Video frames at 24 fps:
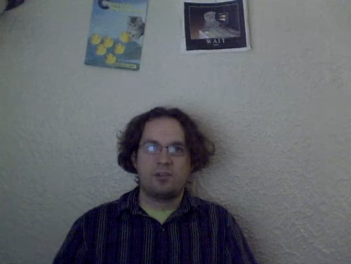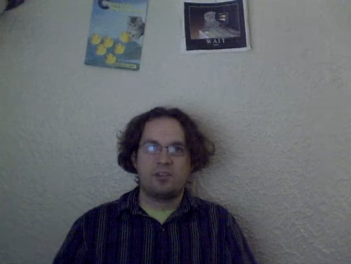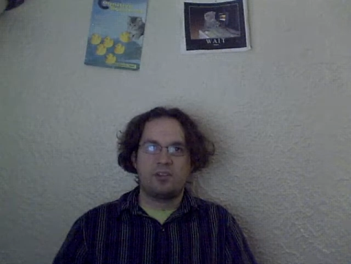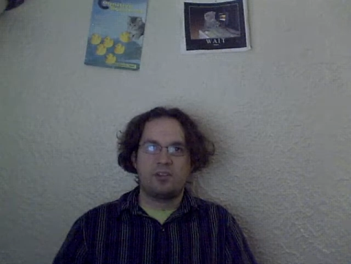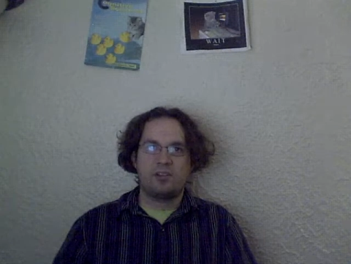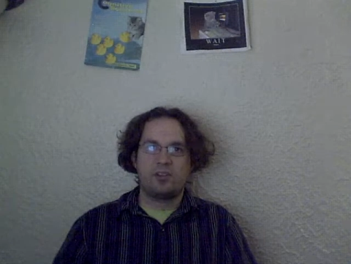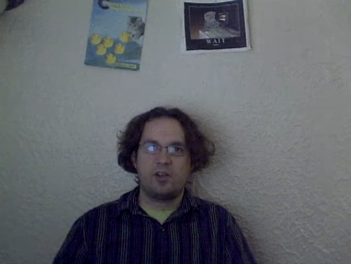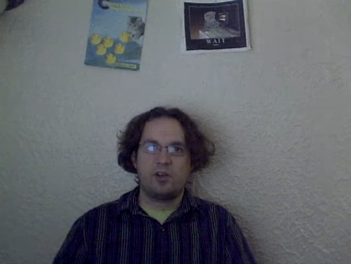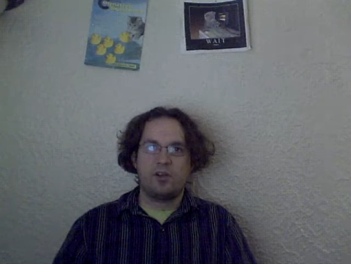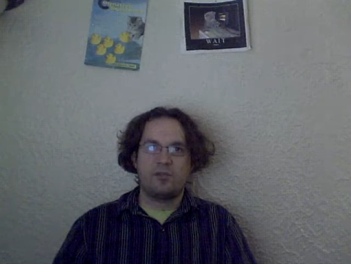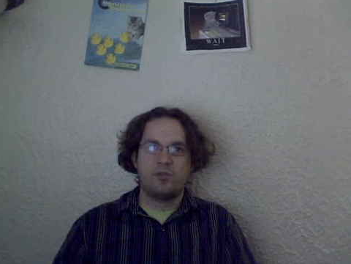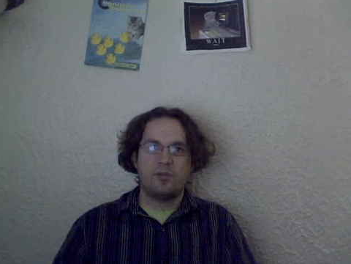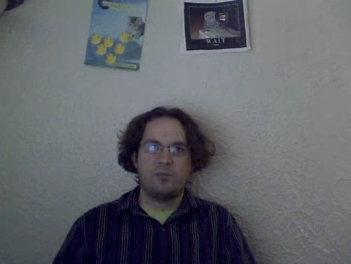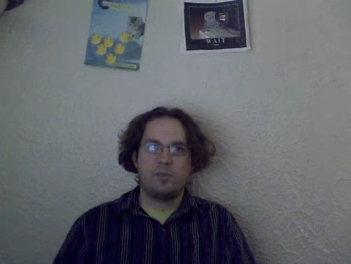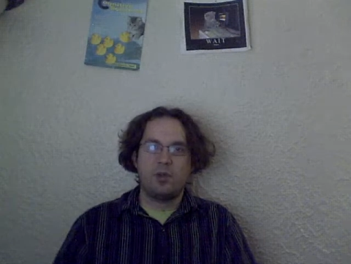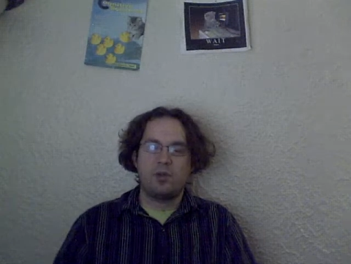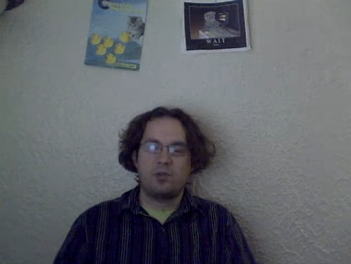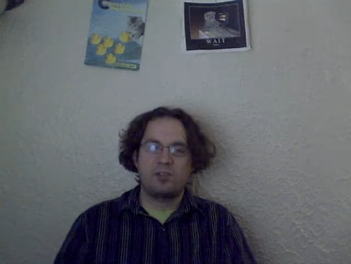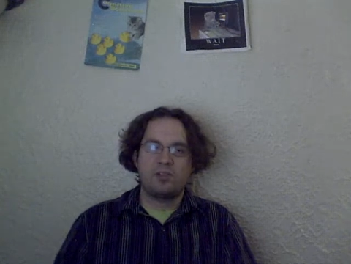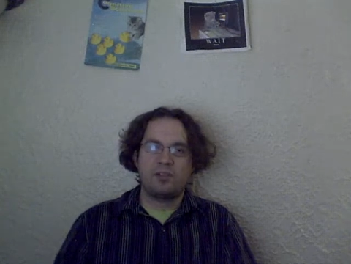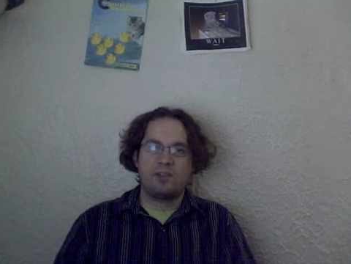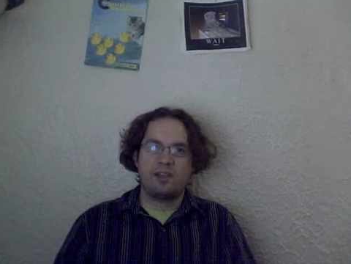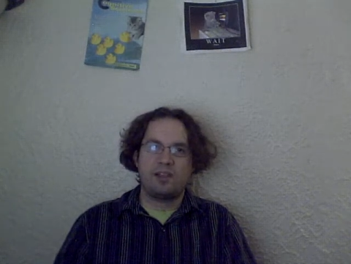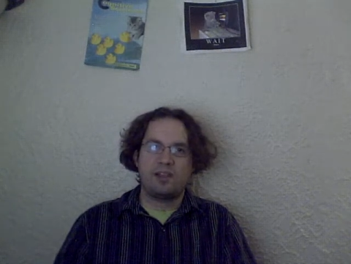to solve a
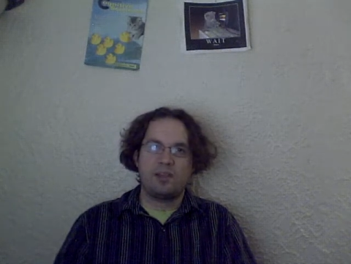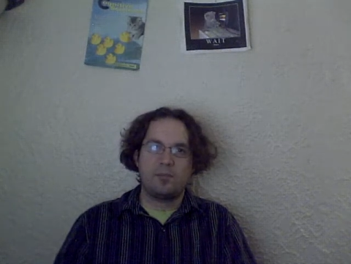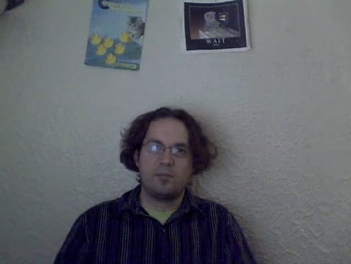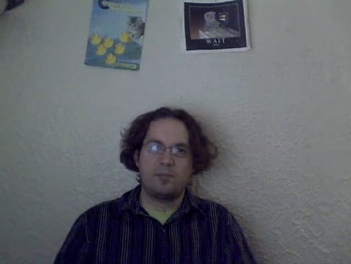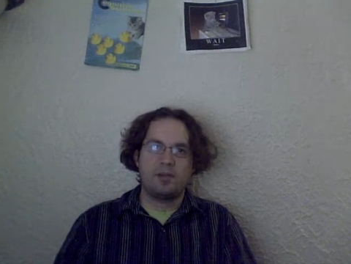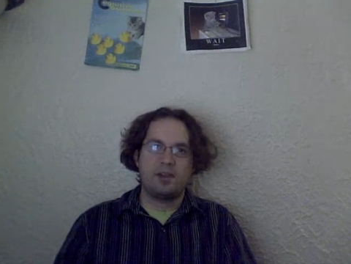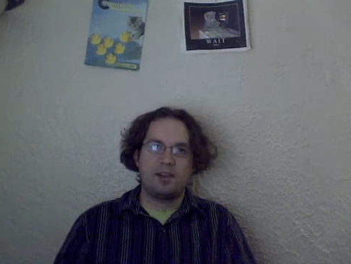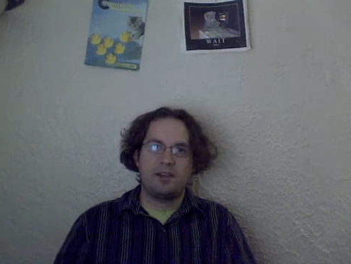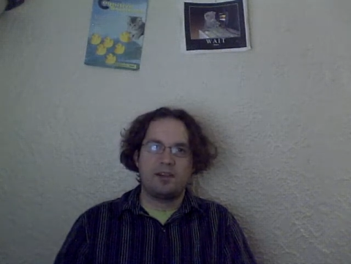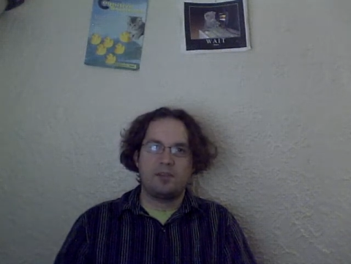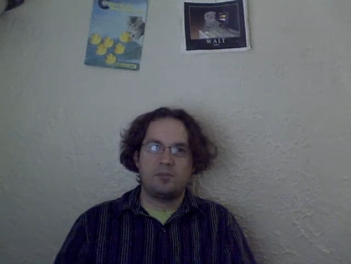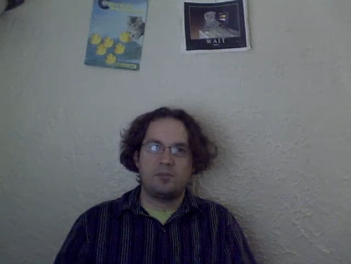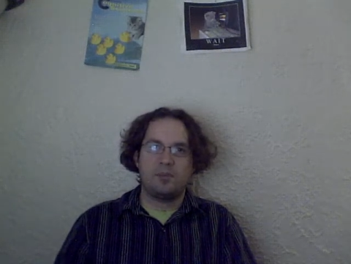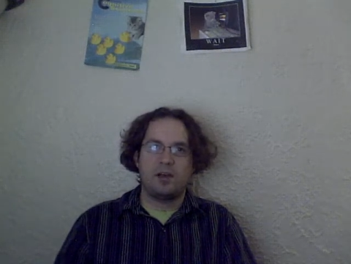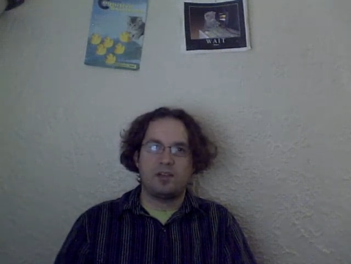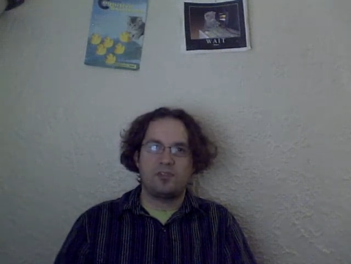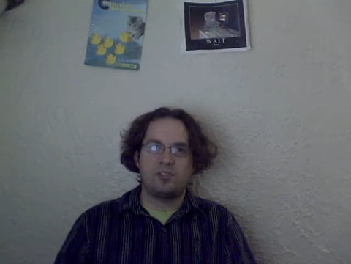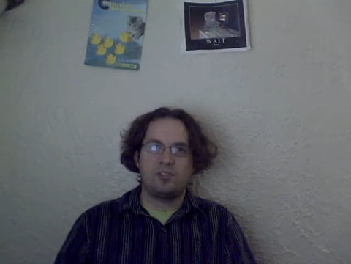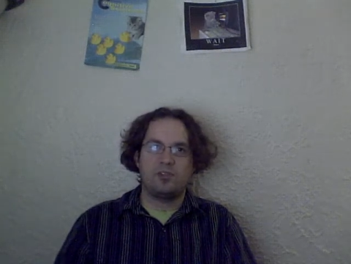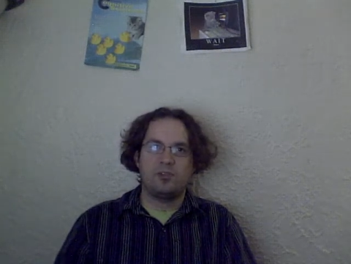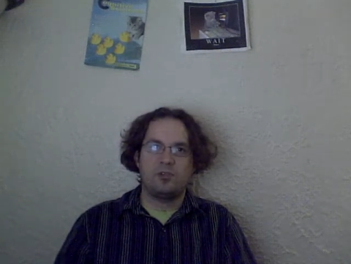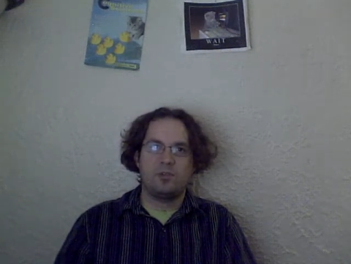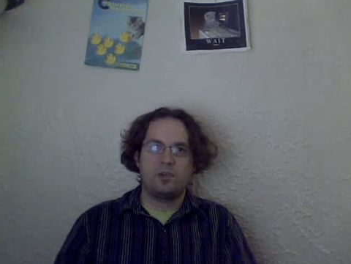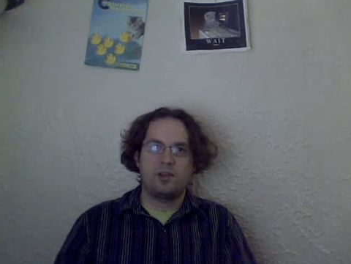mostly completed
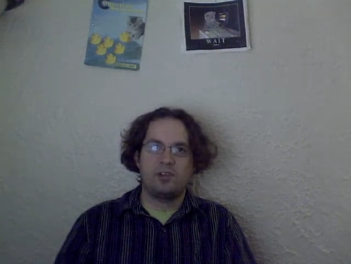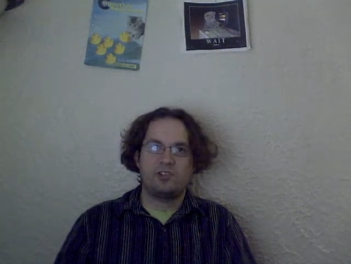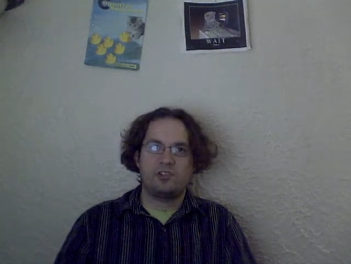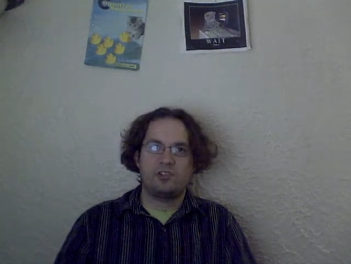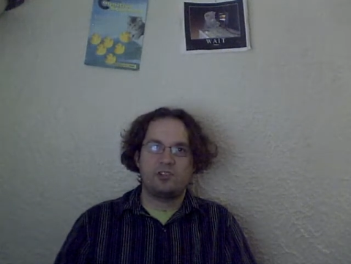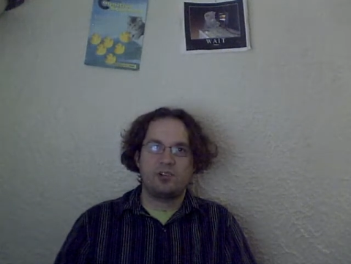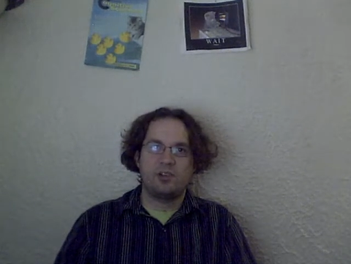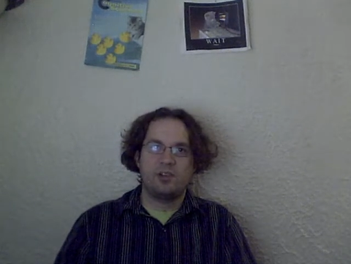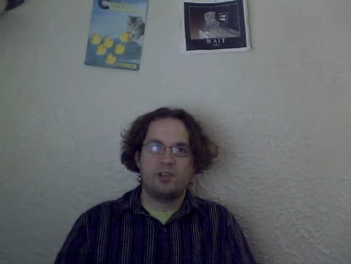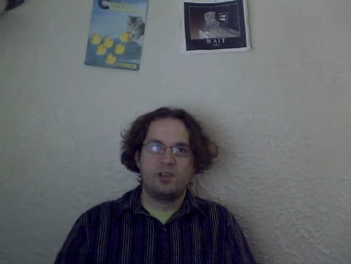puzzle, which